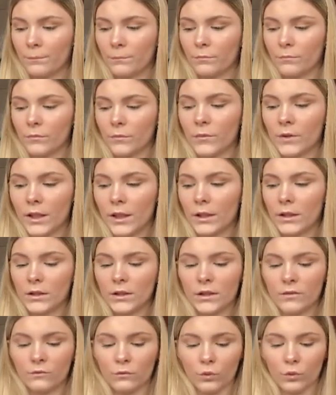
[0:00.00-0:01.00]
Next
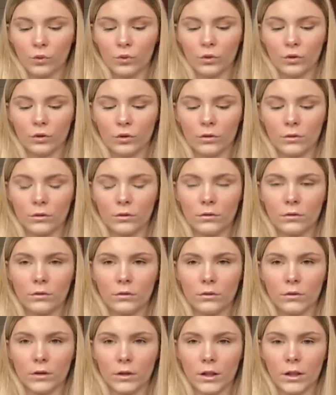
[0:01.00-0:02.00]
for
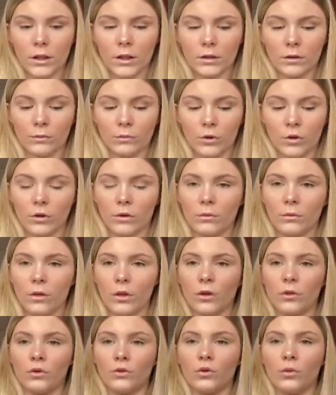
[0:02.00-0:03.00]
eyes, I'm going to
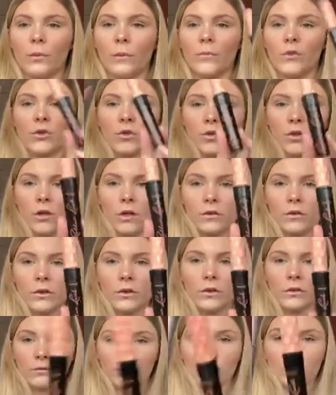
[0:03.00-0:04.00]
talk about mascaras. I've
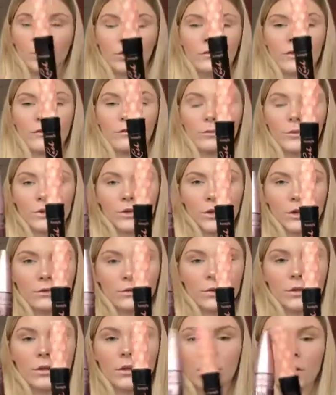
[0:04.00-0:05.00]
got two favourite
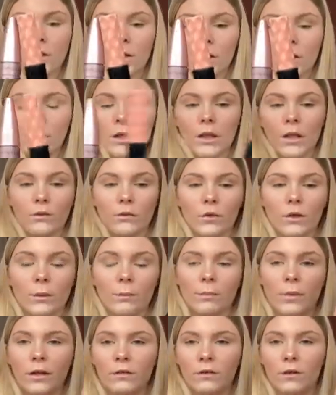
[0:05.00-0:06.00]
mascaras. I've got the
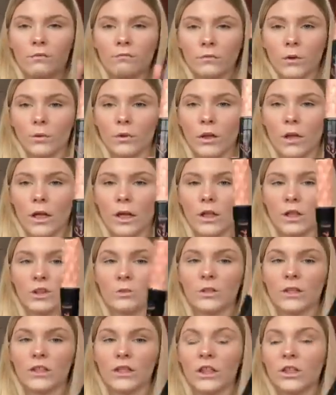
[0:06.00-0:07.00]
Benefit Roller Lash, which
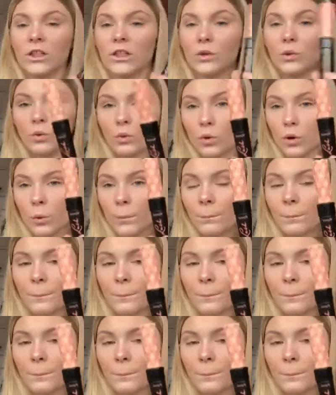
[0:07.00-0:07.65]
is actually all gone.